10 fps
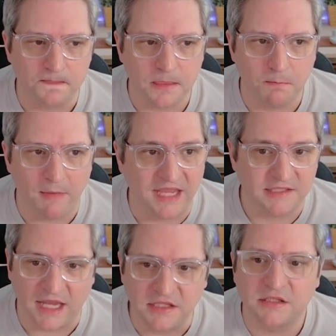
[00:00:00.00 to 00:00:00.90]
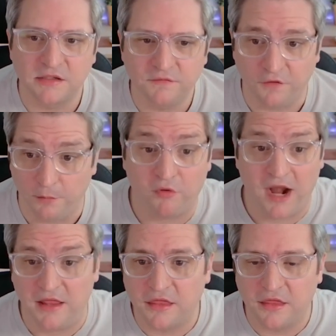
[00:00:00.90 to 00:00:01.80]
make sense for
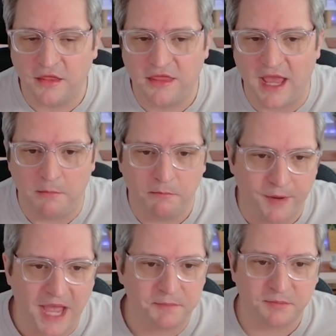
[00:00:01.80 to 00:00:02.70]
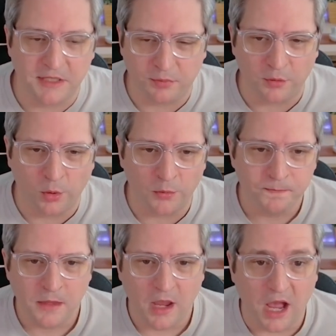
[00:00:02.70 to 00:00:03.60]
breadth that perhaps people
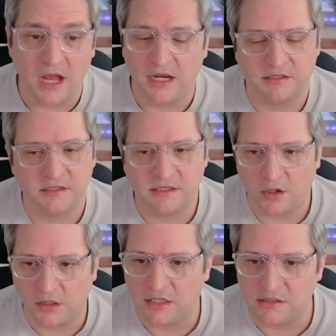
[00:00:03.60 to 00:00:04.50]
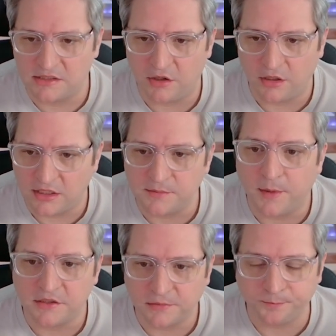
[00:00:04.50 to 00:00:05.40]
aren't necessarily considering as
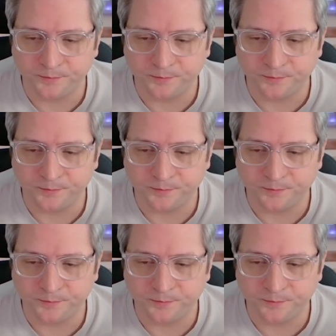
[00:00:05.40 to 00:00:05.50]
much.